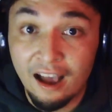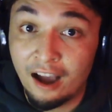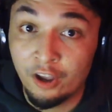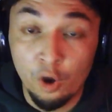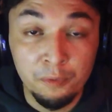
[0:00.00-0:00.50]

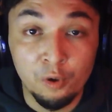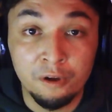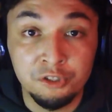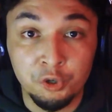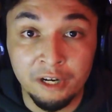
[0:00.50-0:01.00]
I hope you all
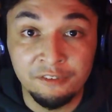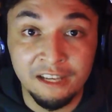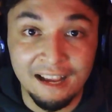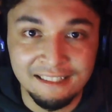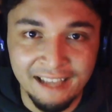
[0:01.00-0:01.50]
enjoyed. If you
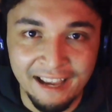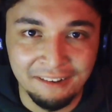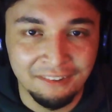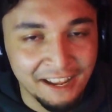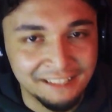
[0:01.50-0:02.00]
guys can,
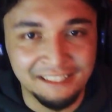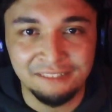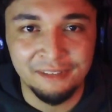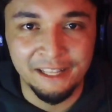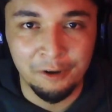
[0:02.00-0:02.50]
like this
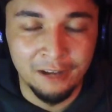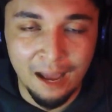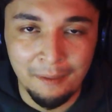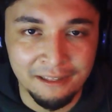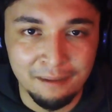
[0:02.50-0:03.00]
video,
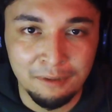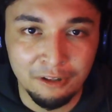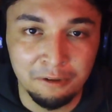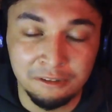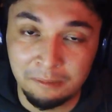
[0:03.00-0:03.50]
comment down
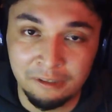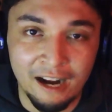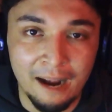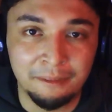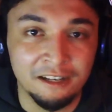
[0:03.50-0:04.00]
below, and
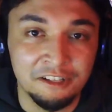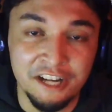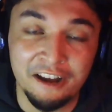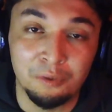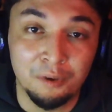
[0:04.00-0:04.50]
subscribe to the channel.